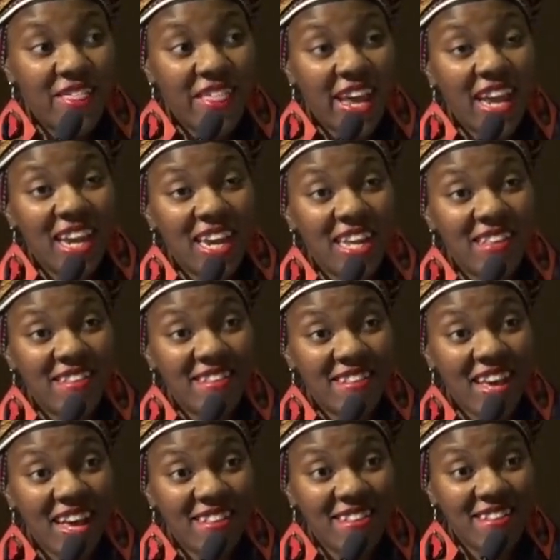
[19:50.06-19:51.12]
They leased
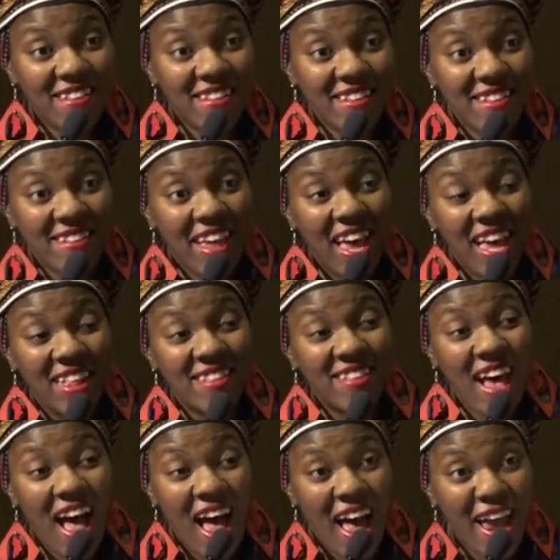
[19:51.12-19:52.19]
Texas's
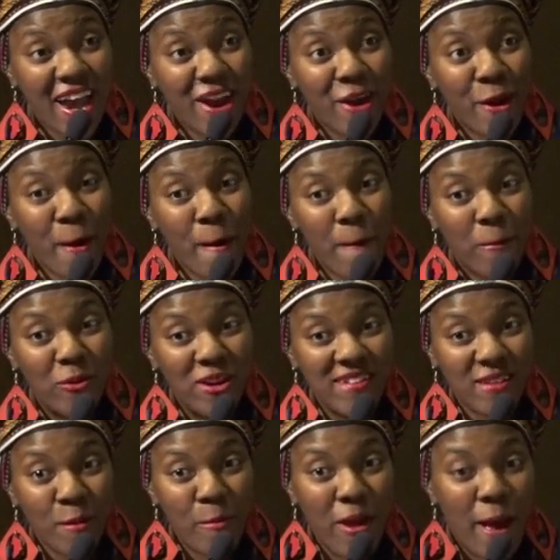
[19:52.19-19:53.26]
entire
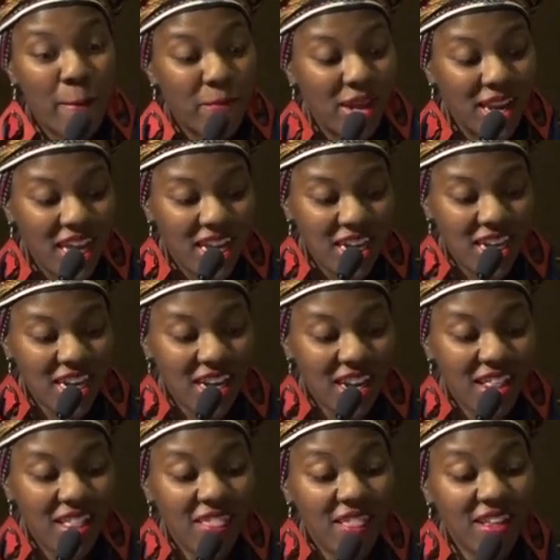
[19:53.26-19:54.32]
prison
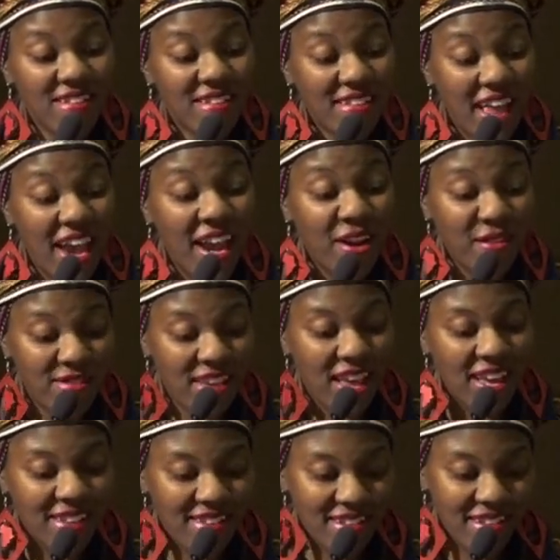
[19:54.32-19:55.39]
population, the state of
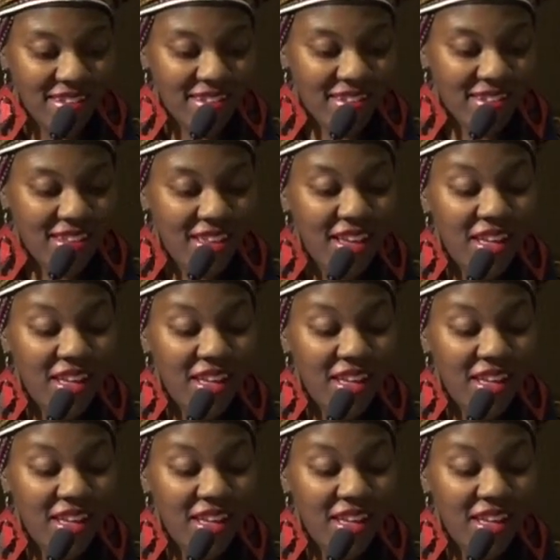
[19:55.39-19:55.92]
Texas.